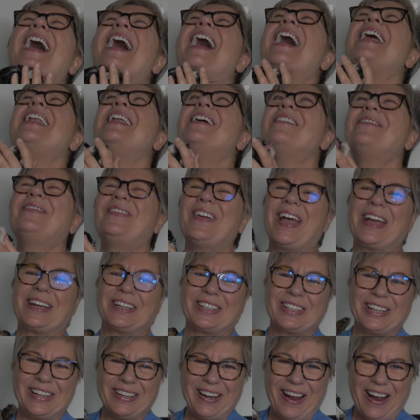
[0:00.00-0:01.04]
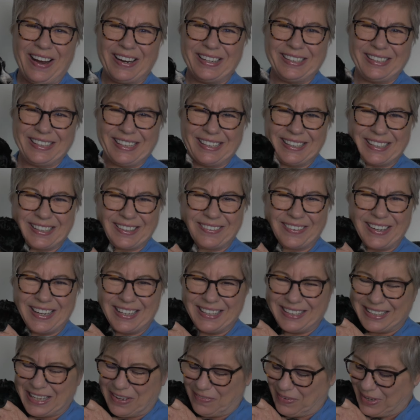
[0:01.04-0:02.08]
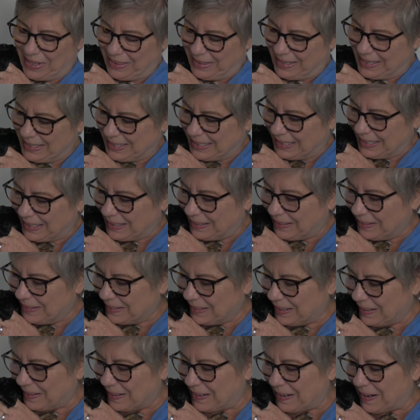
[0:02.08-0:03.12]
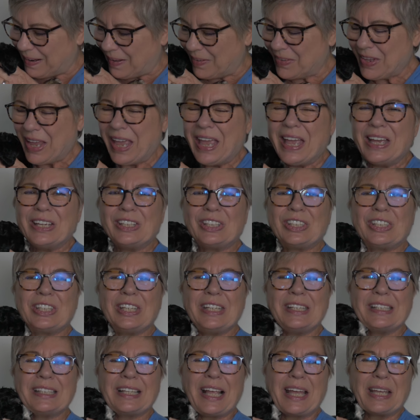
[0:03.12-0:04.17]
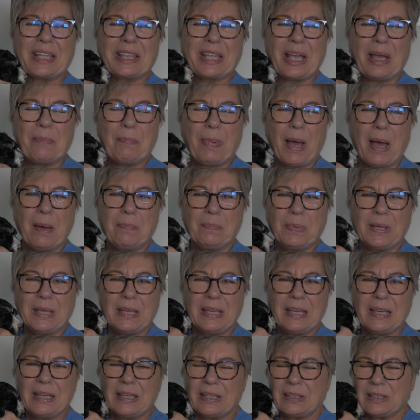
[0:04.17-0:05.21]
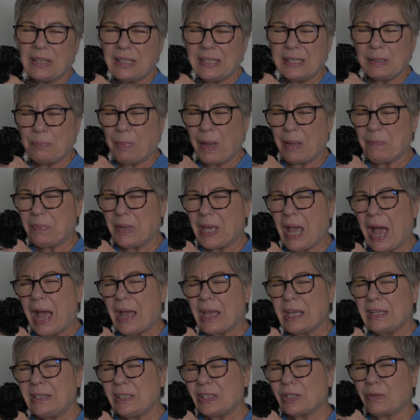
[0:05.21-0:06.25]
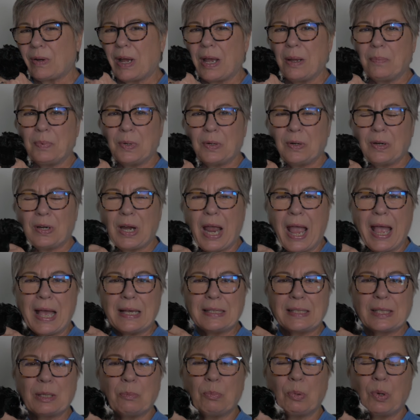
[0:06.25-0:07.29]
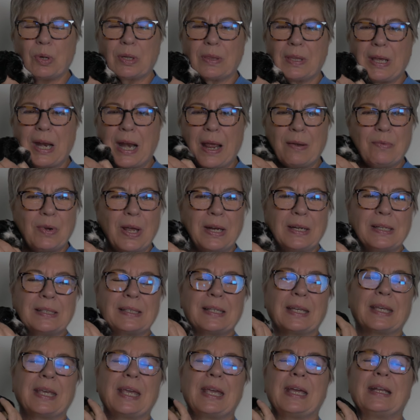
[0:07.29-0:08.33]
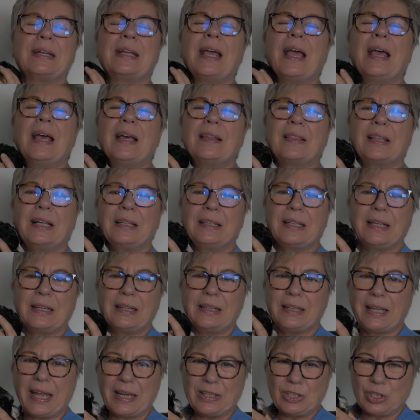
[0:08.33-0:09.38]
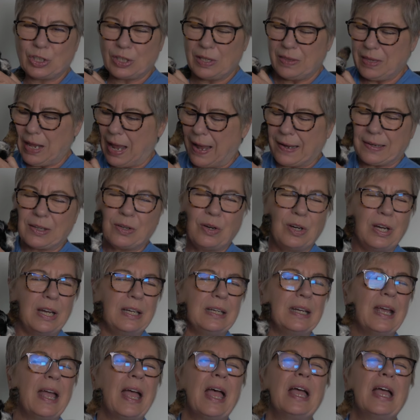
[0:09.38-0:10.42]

and affection are just crazy with this little girl. She's like the puppy, this puppy, I describe her as the book that I read as a kid, The Little Engine That Could.